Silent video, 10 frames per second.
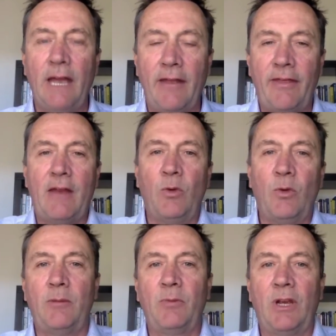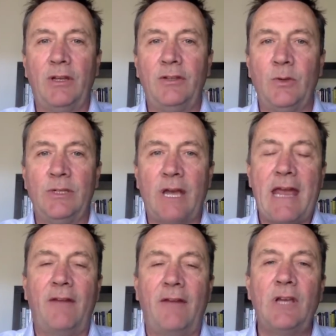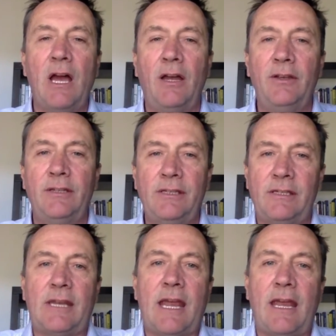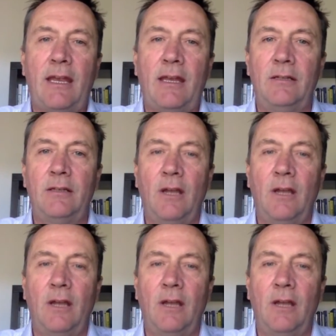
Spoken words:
And then what I'm going to do is I have to understand